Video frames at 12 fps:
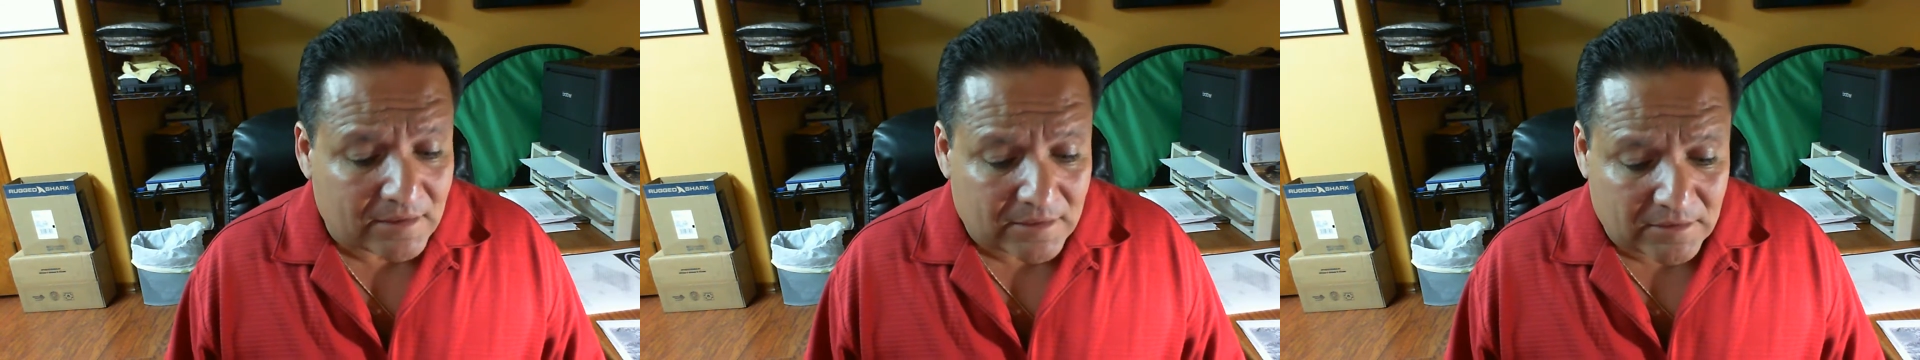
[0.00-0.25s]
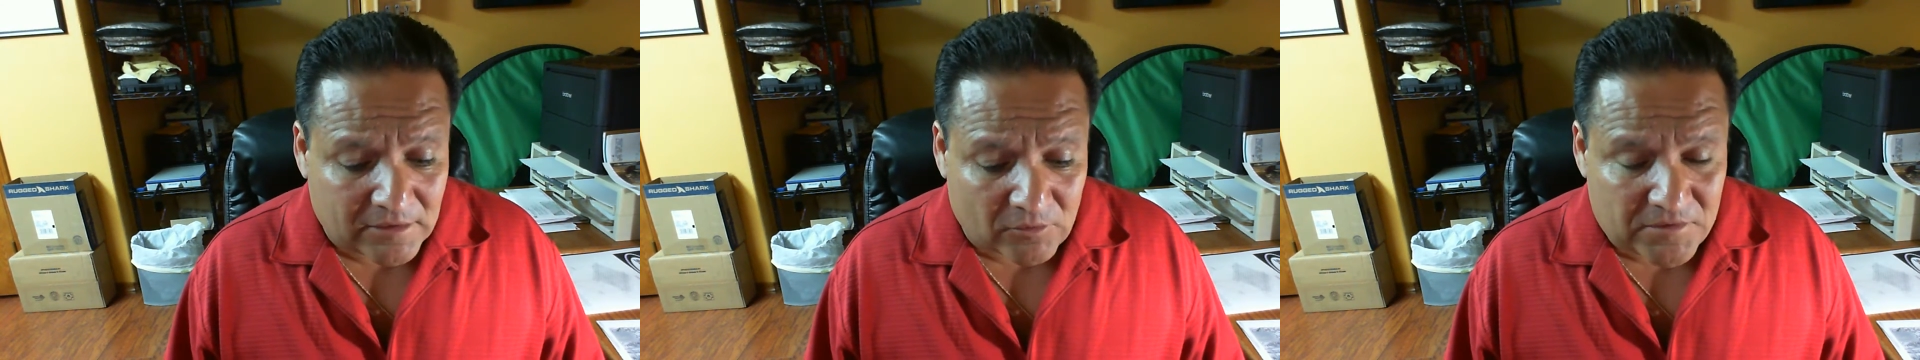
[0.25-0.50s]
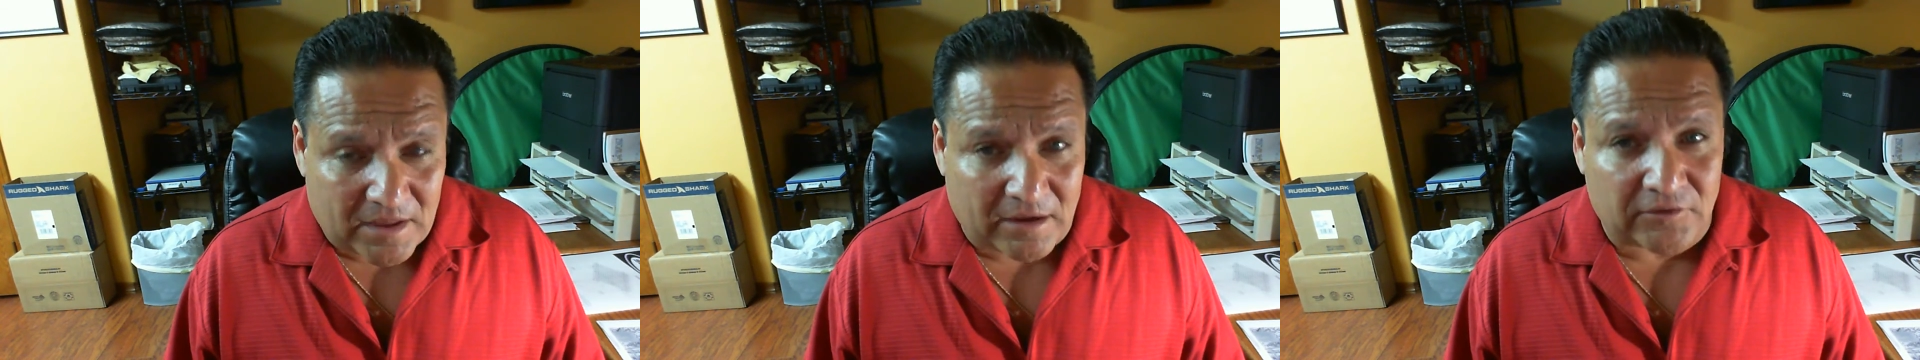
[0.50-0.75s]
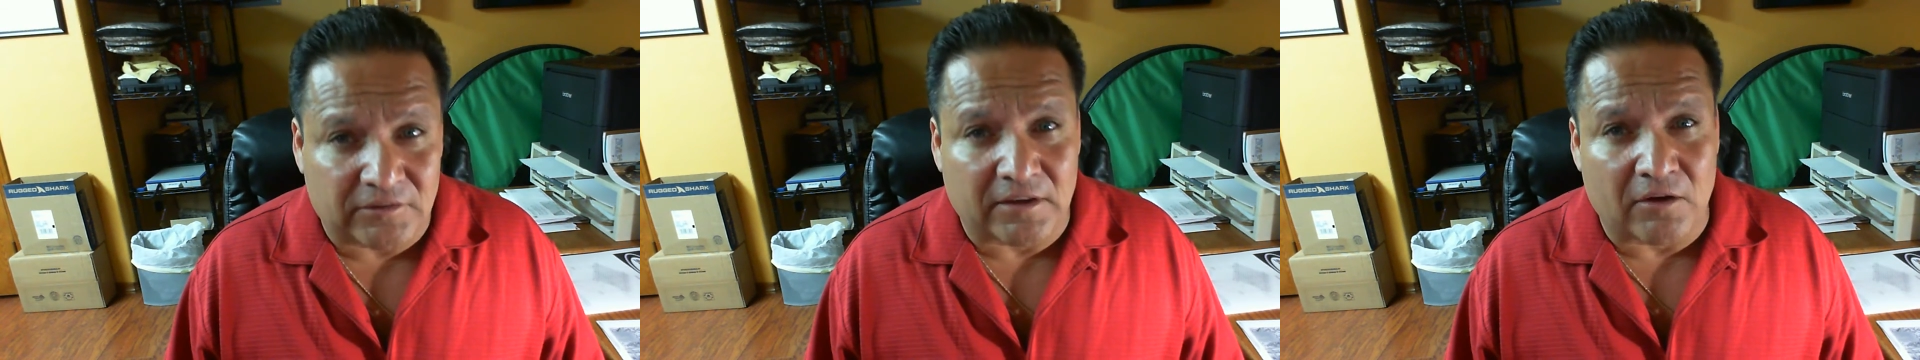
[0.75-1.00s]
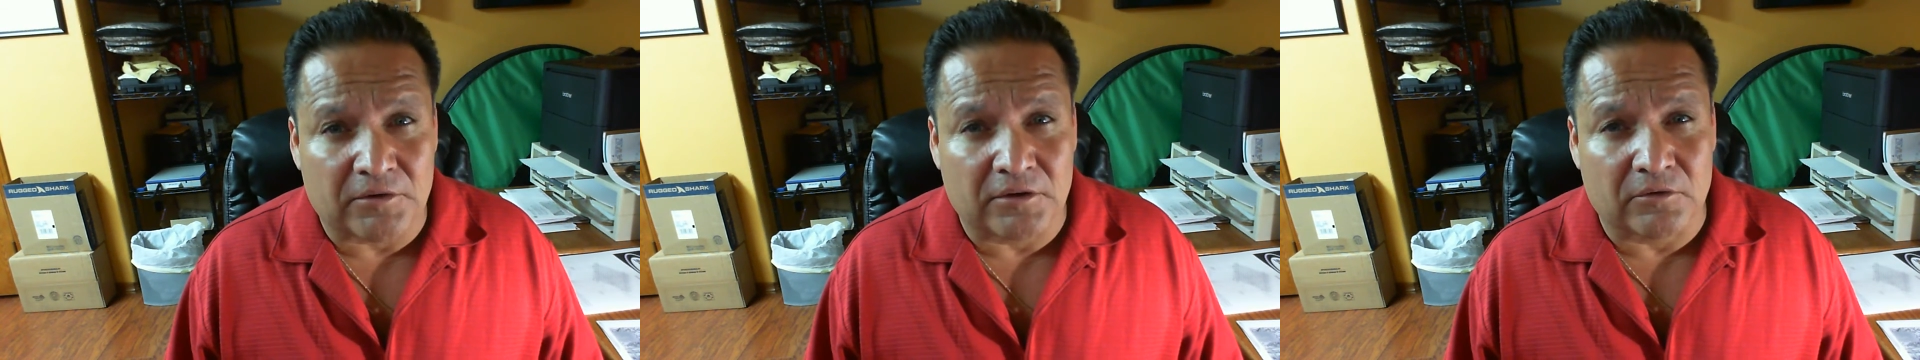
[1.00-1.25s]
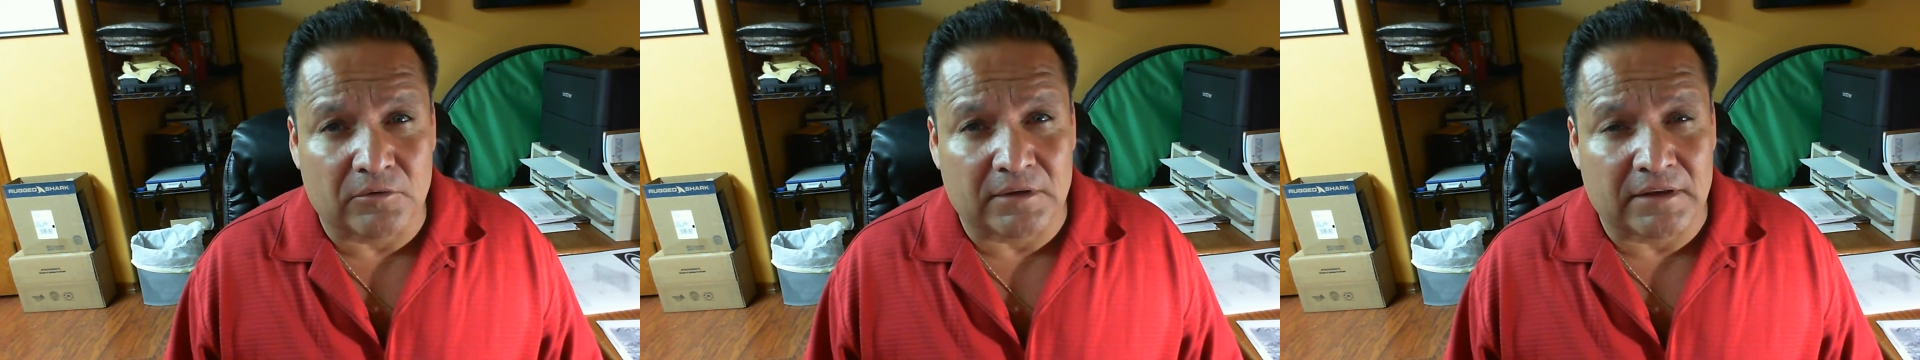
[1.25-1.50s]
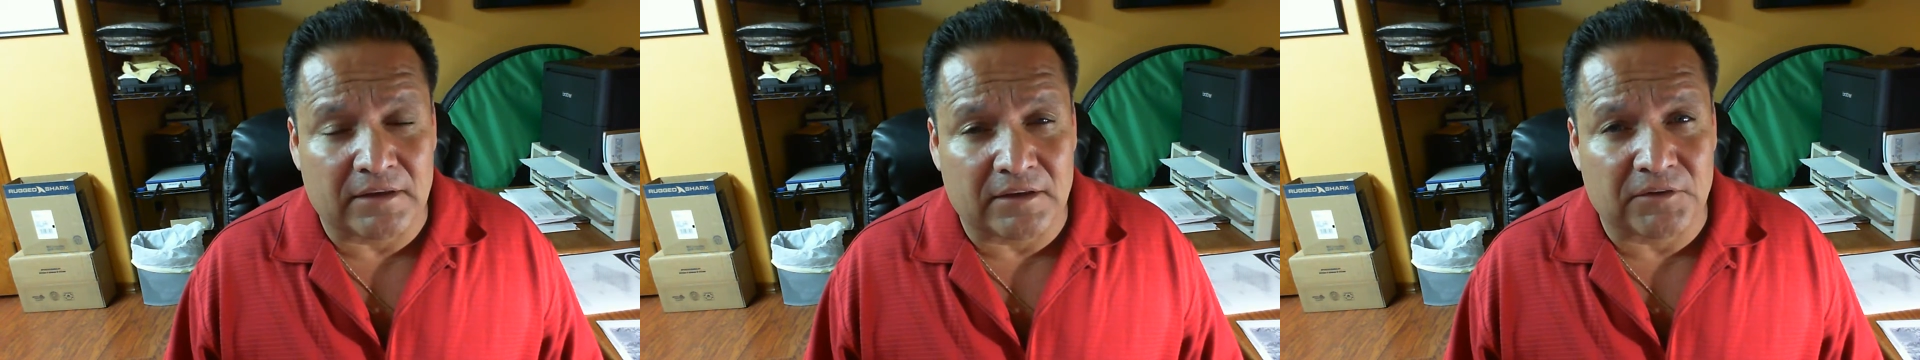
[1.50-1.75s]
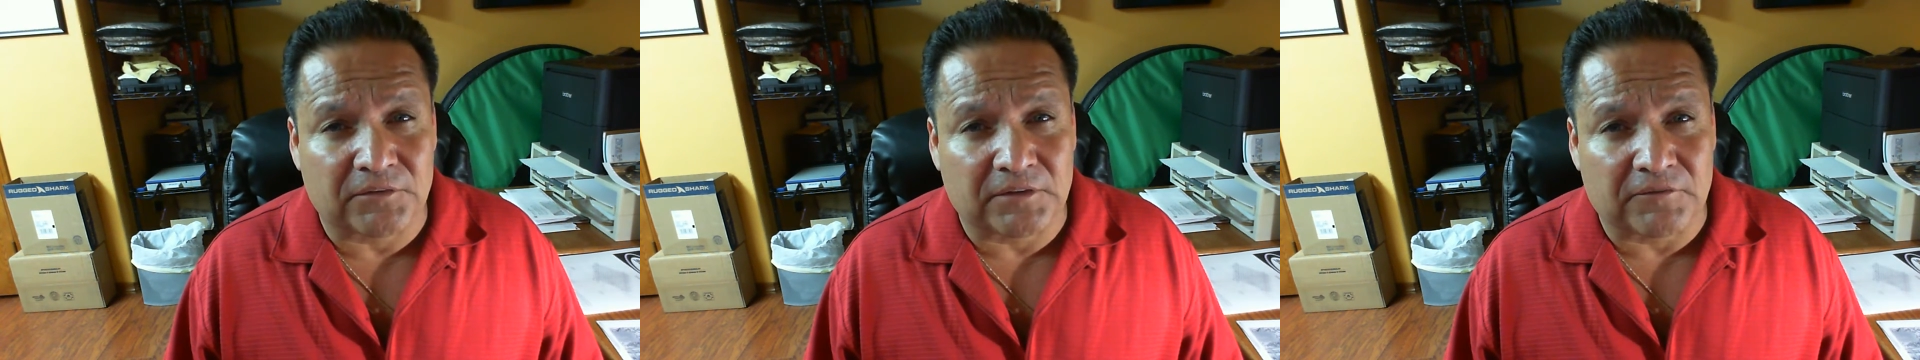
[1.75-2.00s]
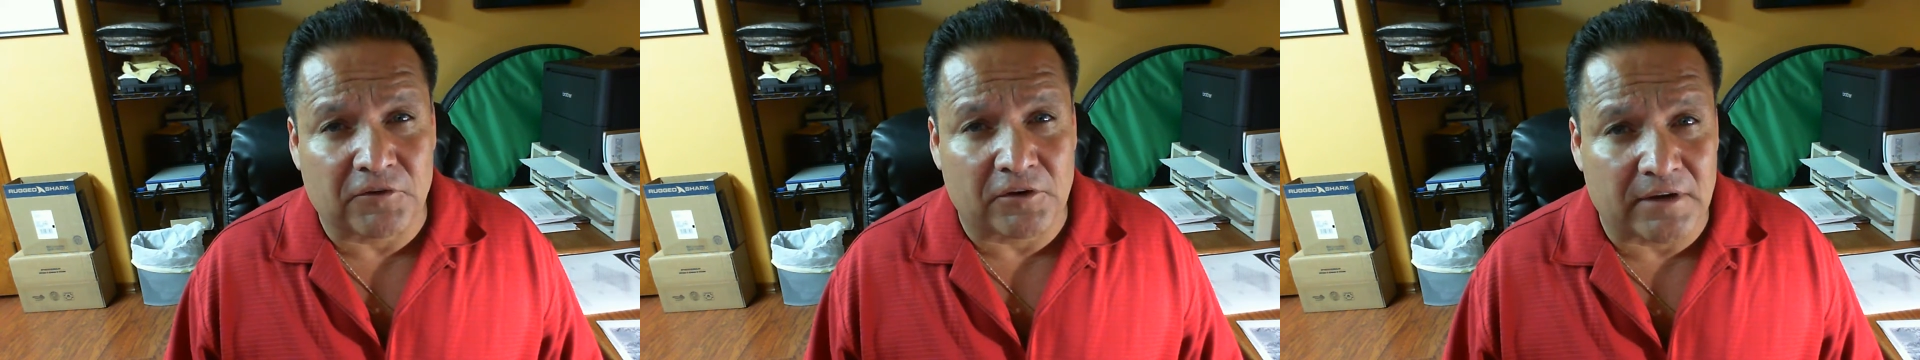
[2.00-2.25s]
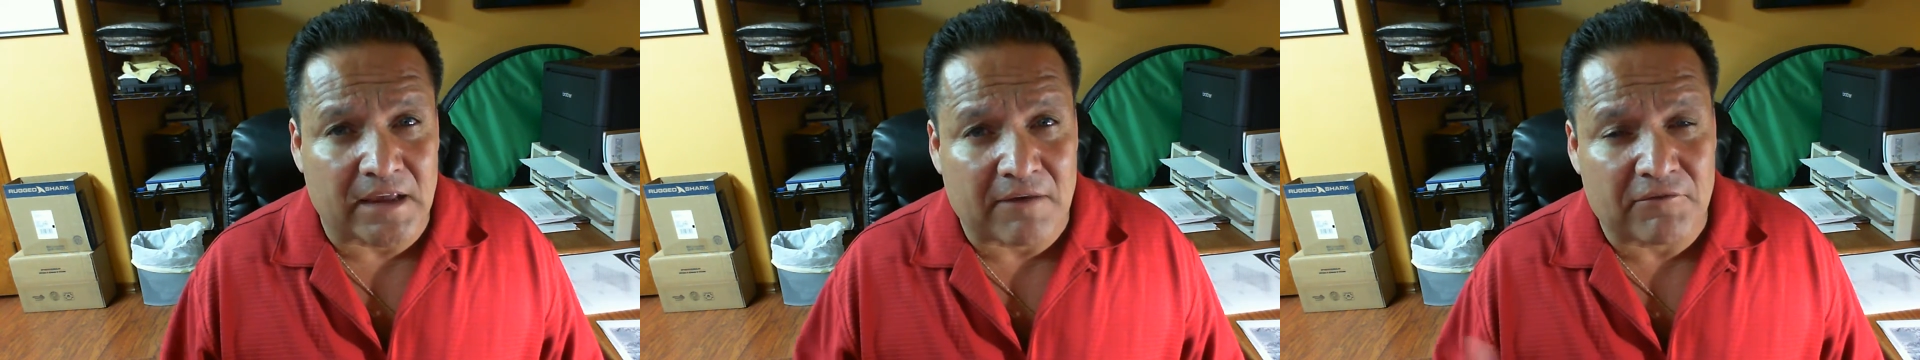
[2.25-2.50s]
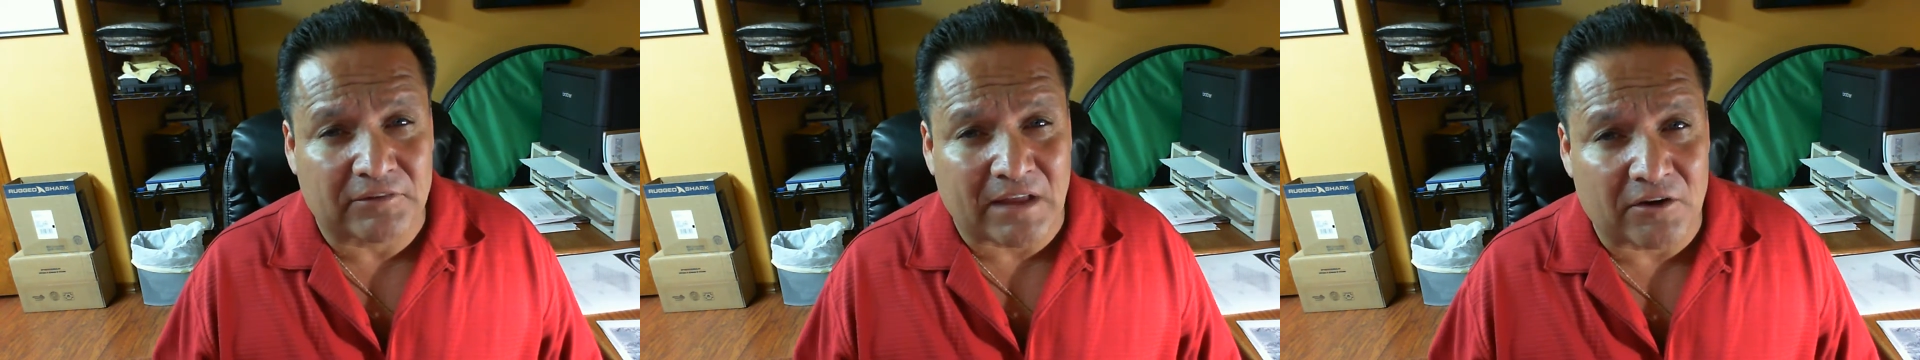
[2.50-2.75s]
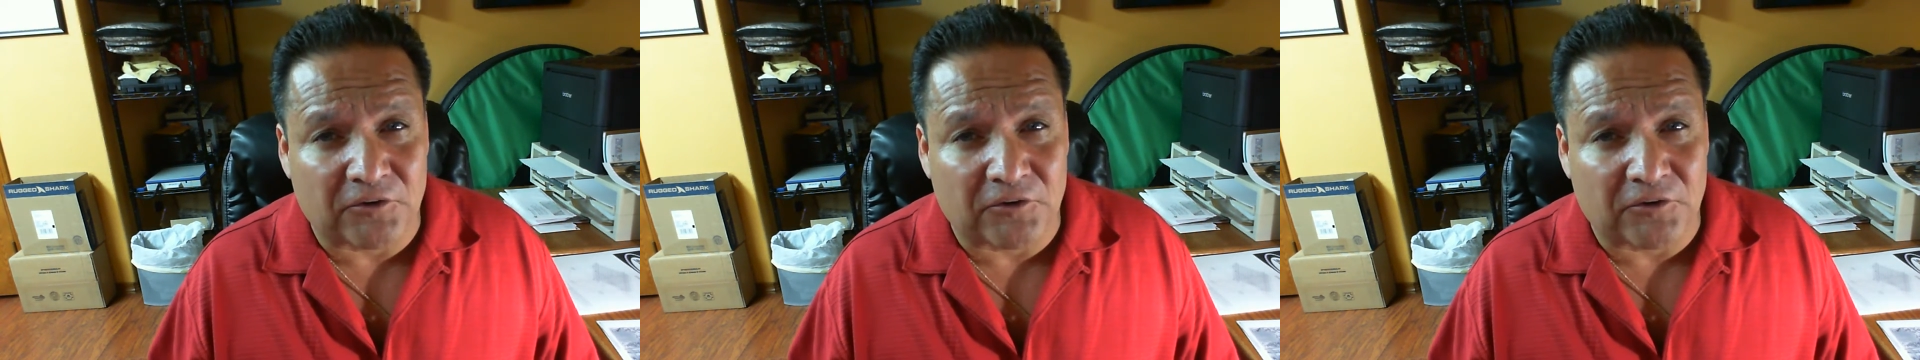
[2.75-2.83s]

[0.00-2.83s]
the only thing I can tell you is, if you're going to have this kind of